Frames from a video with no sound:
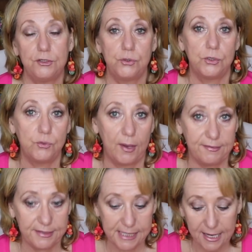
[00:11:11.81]
So I do it
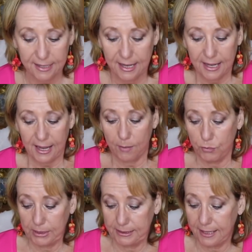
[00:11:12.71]
twice a day.
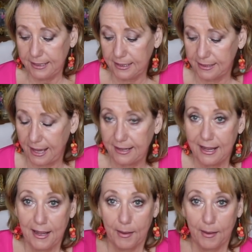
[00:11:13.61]
I'm really liking that.